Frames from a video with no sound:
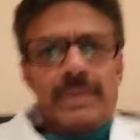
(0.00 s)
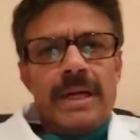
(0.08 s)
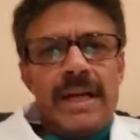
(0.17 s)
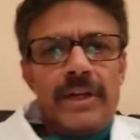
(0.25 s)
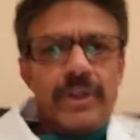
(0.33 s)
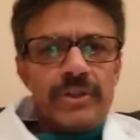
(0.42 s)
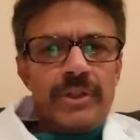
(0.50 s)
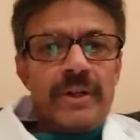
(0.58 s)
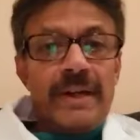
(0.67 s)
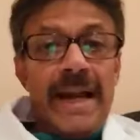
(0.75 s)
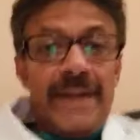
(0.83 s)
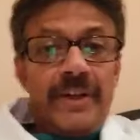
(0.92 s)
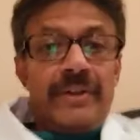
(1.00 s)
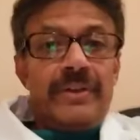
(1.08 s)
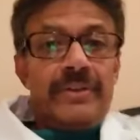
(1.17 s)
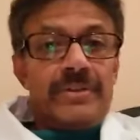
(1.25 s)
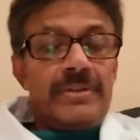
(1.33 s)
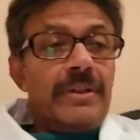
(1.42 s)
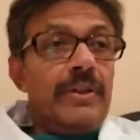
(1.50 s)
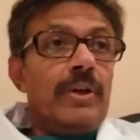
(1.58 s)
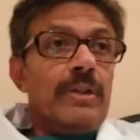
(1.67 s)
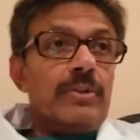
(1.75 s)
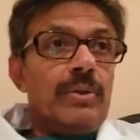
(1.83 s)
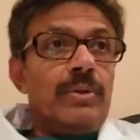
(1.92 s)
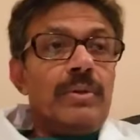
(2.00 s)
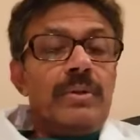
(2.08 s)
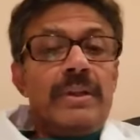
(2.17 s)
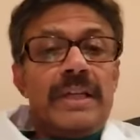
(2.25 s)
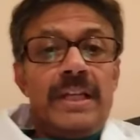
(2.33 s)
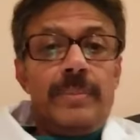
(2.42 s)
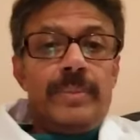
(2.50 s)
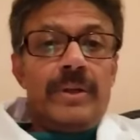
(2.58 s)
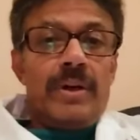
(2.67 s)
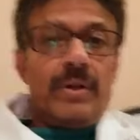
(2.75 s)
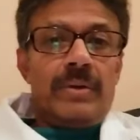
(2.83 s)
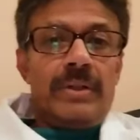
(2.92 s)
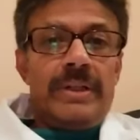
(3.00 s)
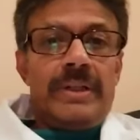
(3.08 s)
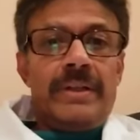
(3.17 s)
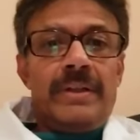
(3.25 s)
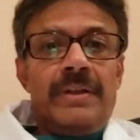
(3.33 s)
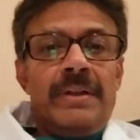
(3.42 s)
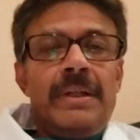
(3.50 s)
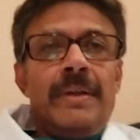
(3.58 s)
aldosterone antagonists. They also help not only